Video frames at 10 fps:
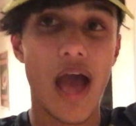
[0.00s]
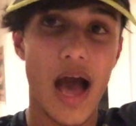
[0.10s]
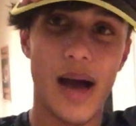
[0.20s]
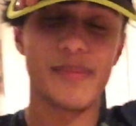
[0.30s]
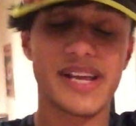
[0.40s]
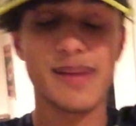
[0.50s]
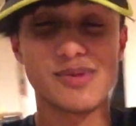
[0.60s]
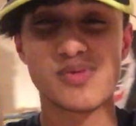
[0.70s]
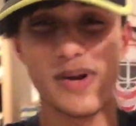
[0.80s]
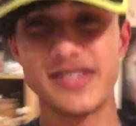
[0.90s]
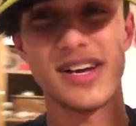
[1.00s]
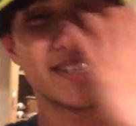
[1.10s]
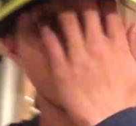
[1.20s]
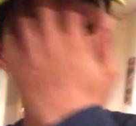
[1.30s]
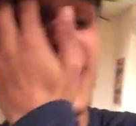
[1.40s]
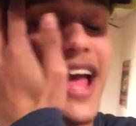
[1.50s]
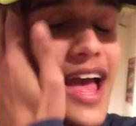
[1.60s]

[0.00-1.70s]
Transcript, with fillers: I'm gonna keep sweats on today.